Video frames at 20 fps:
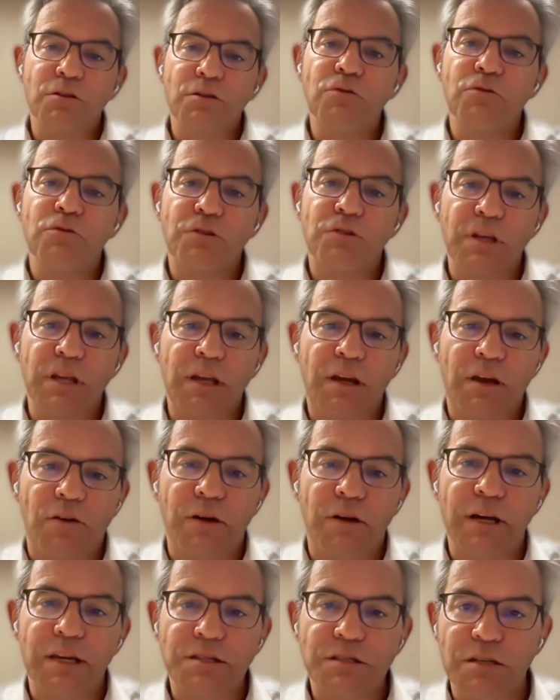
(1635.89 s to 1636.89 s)
to the
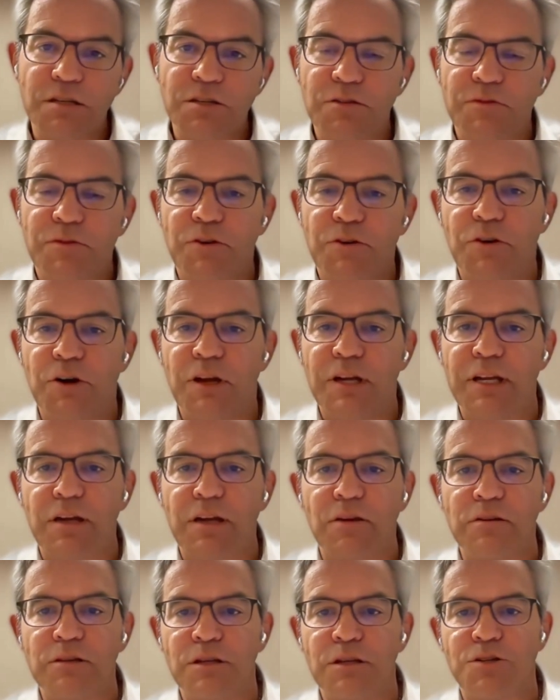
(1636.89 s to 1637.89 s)
crisis of chronic
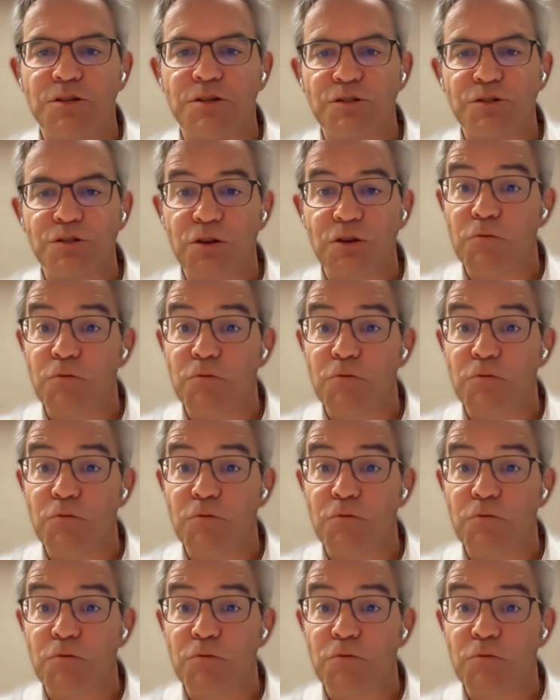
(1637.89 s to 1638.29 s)
conditions.